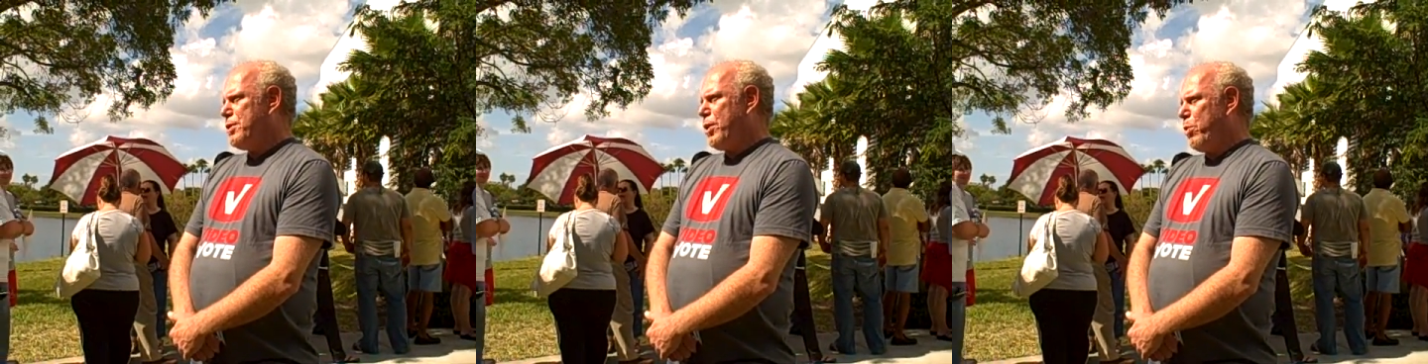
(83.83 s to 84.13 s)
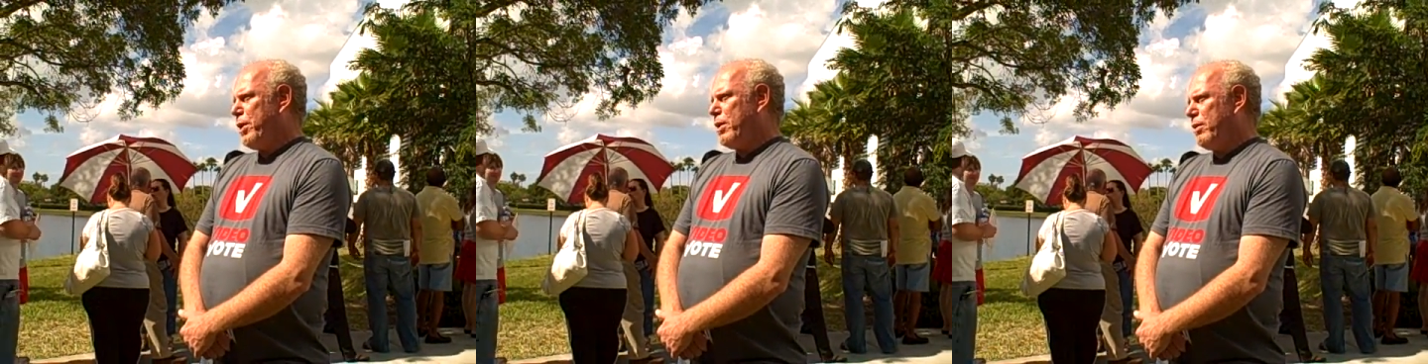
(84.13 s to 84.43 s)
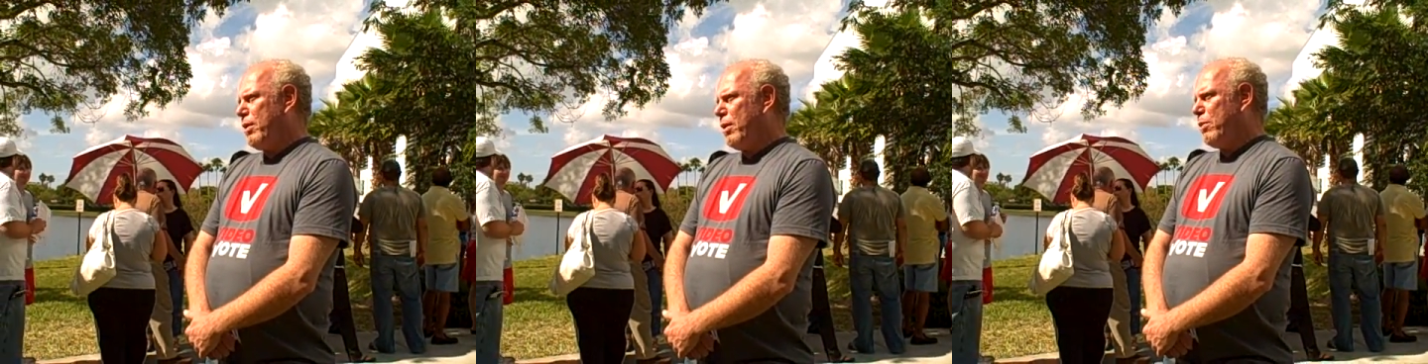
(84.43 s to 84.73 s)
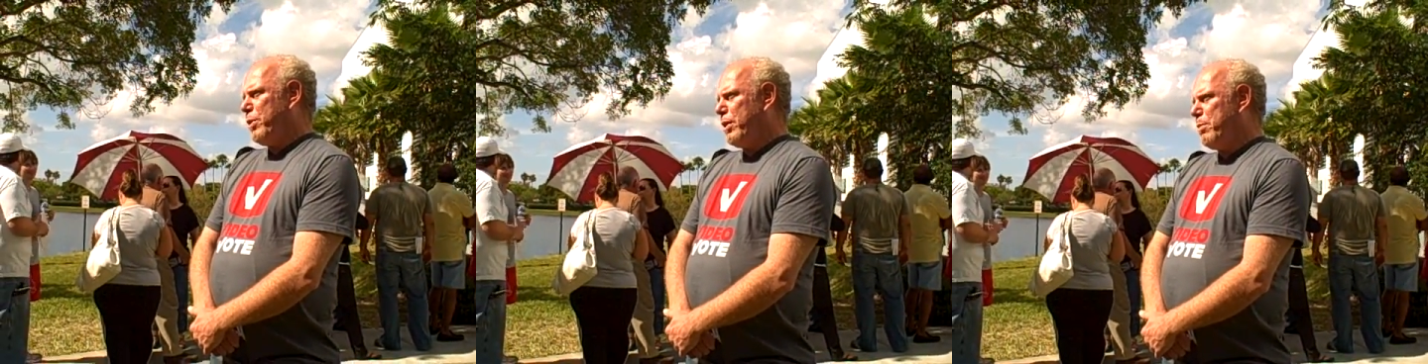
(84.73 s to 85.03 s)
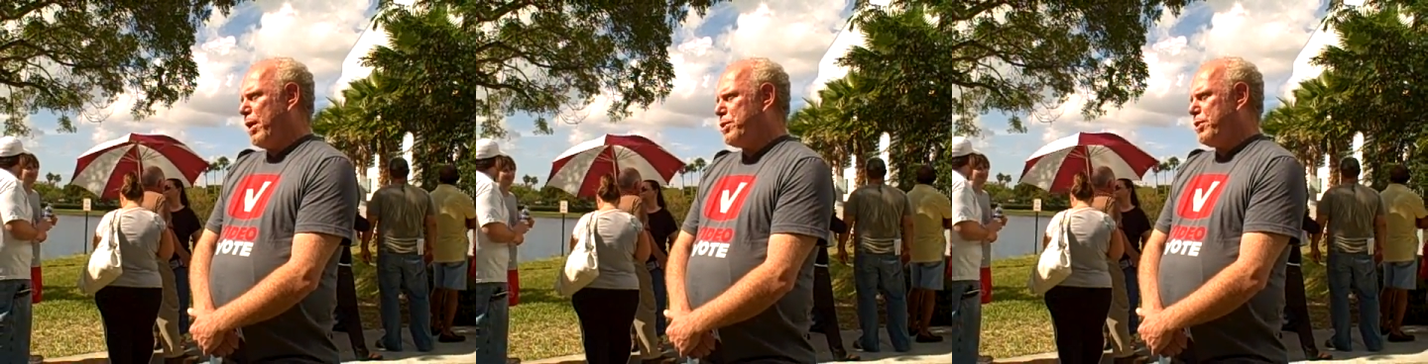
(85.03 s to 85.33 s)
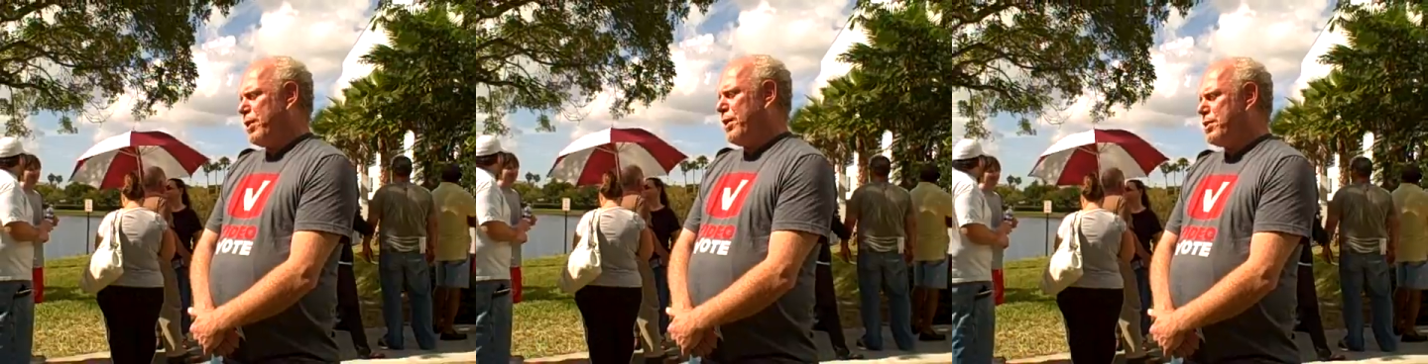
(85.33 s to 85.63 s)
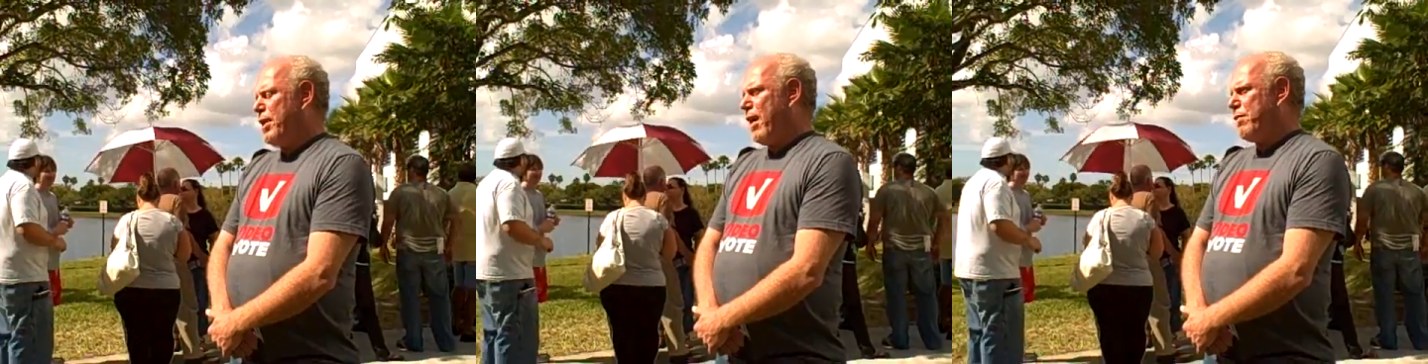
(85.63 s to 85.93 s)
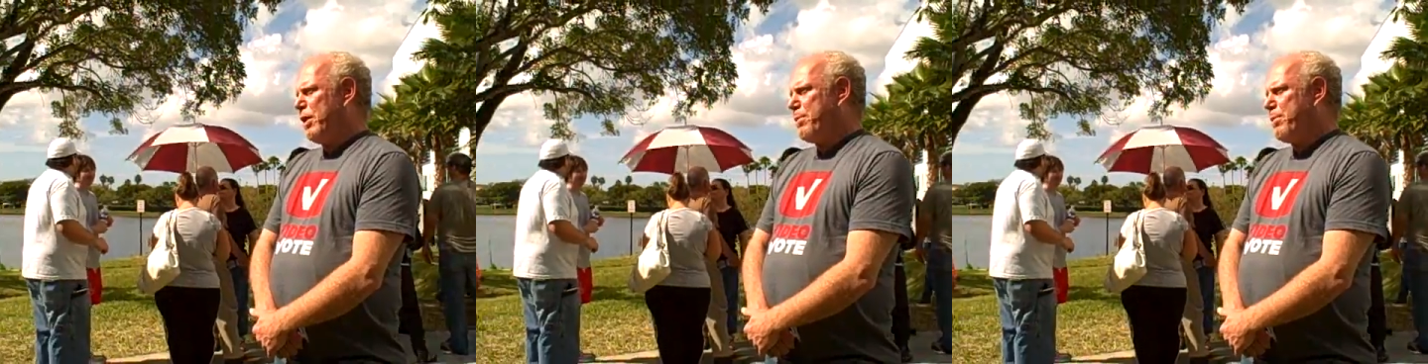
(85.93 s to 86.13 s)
so we can make sure that it doesn't have an